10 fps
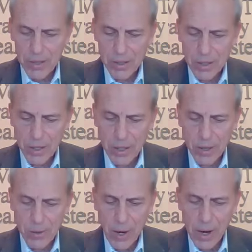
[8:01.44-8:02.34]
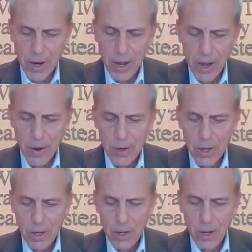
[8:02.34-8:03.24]
seeing it right now.
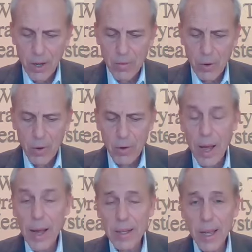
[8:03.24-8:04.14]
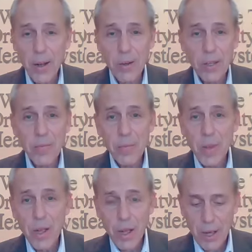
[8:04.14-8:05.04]
Lyon County.
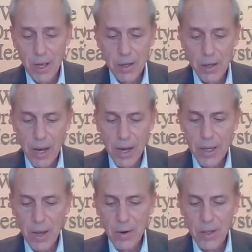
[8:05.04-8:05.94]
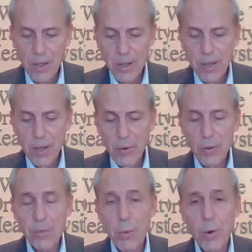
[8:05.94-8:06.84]
Lyon County
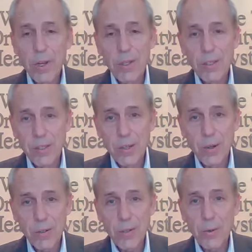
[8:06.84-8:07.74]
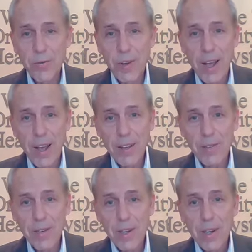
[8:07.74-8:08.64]
was 0.025.
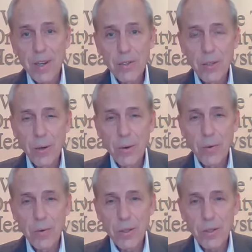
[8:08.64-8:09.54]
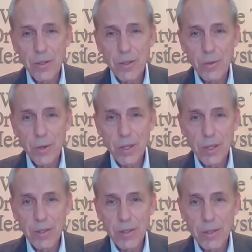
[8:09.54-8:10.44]
So it's really
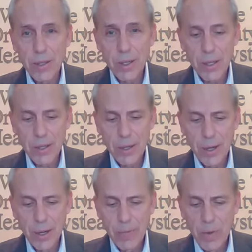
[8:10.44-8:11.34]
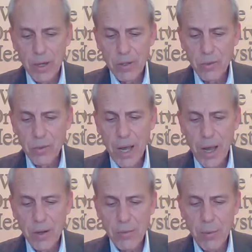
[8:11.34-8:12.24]
interesting. Sioux
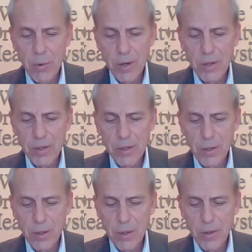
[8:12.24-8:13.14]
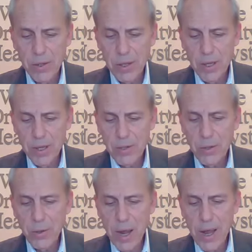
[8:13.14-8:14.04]
County
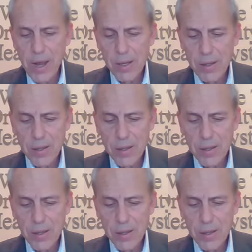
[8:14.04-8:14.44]
0.028,